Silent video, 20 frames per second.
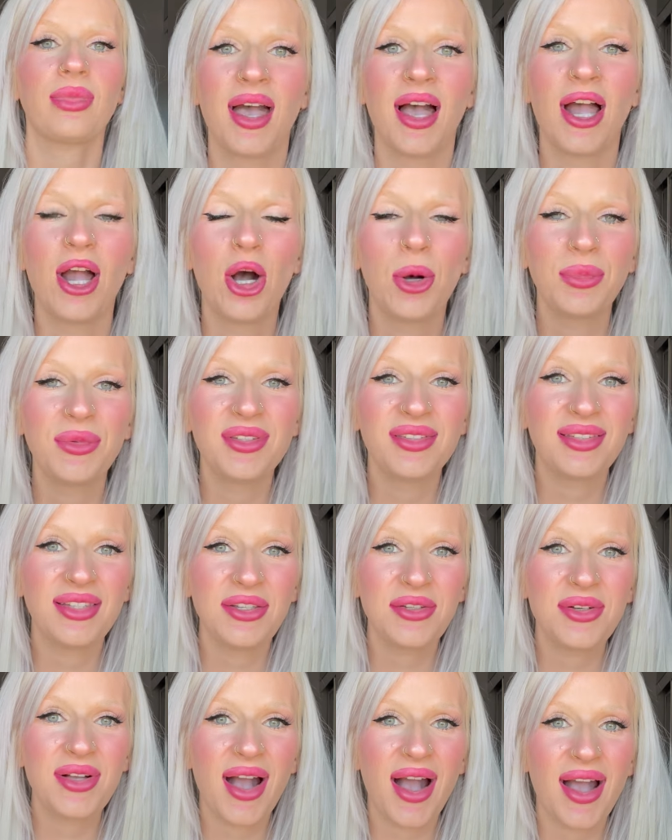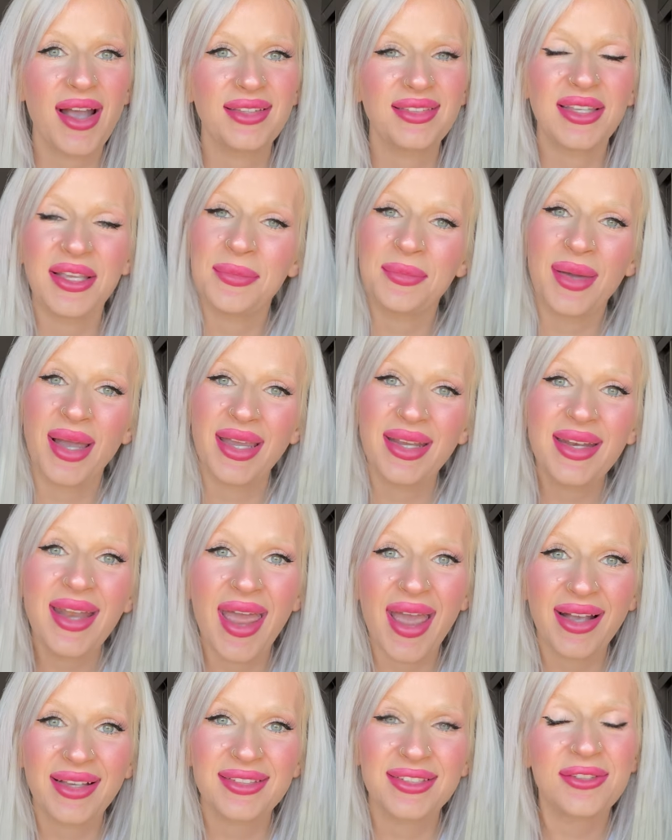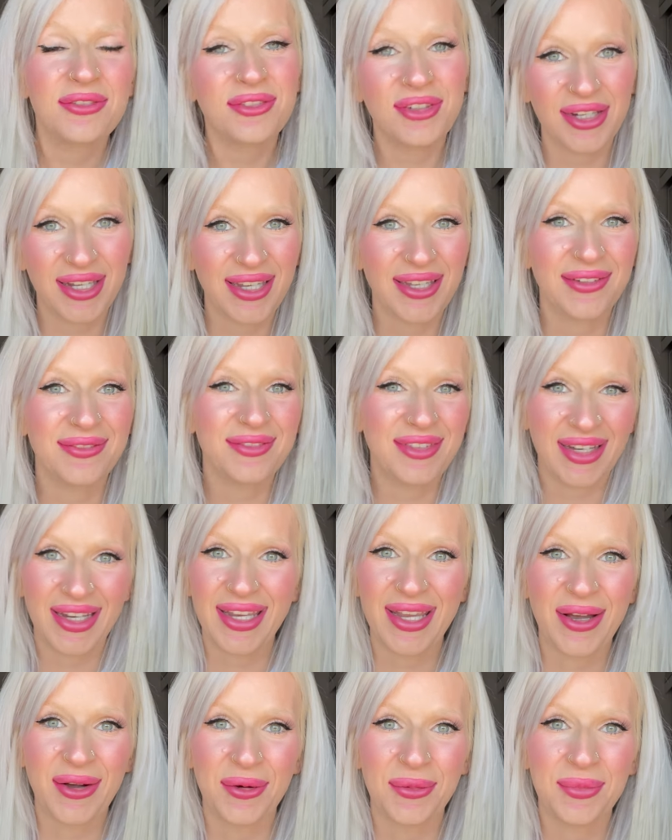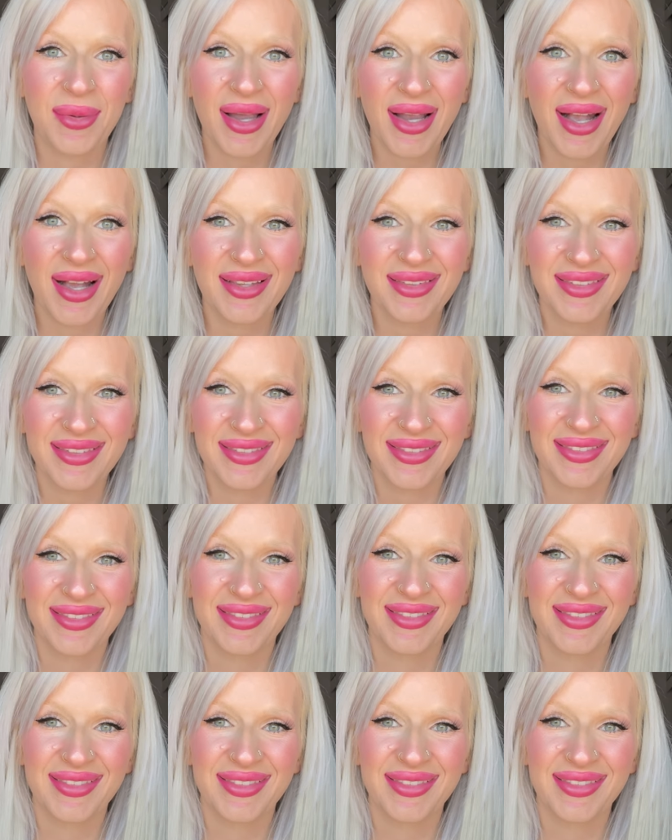I hope to see you guys in my next freaking video. Bye guys.